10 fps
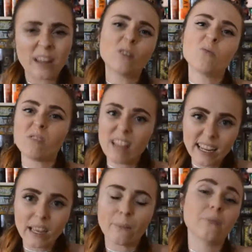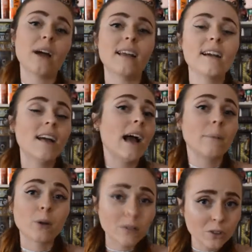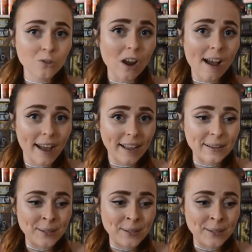I don't like it, but I'm going to try.